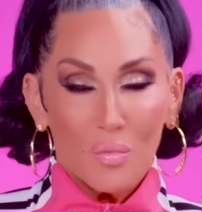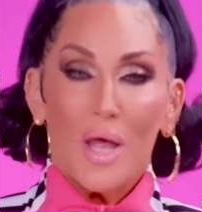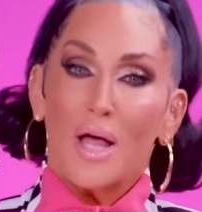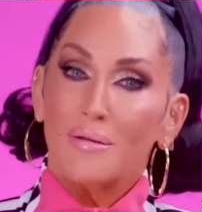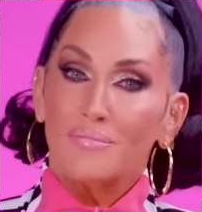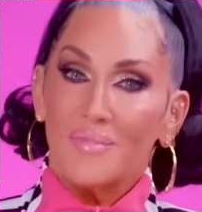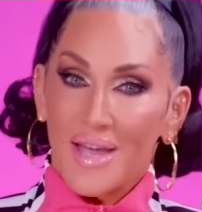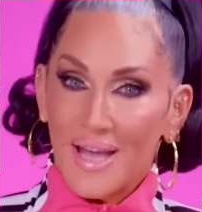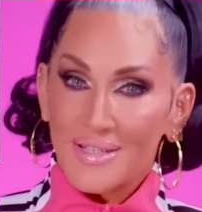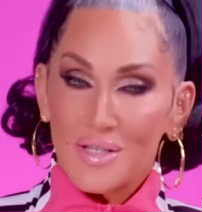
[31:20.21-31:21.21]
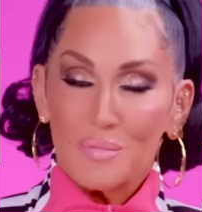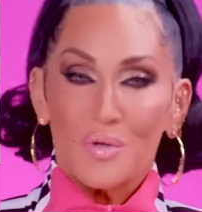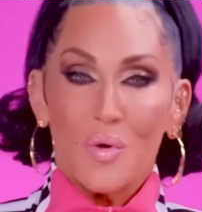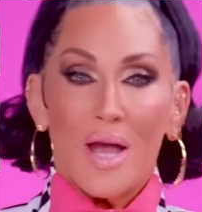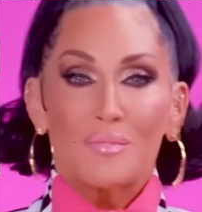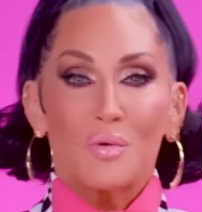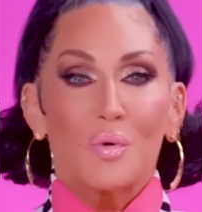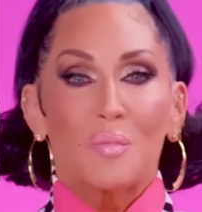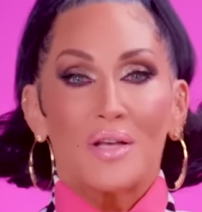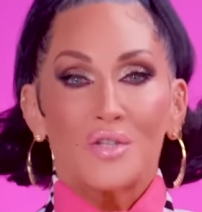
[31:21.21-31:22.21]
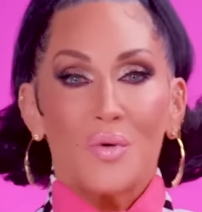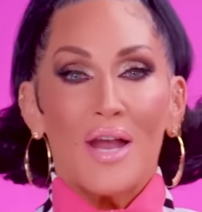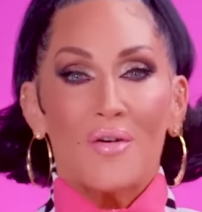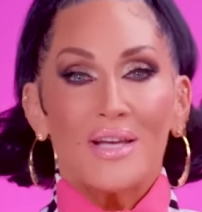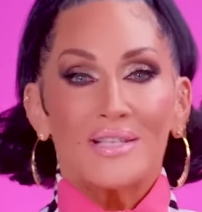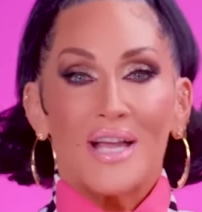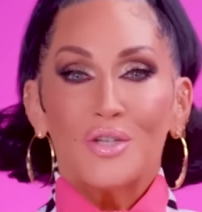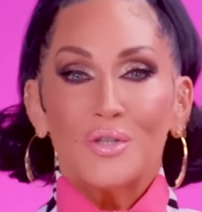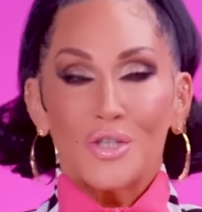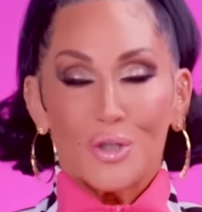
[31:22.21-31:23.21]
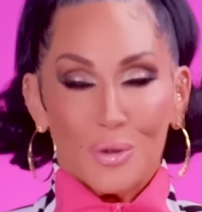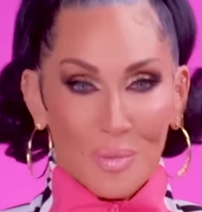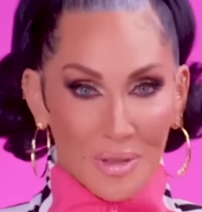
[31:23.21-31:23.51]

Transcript: Well, then subscribe to RuPaul's Drag Race on YouTube.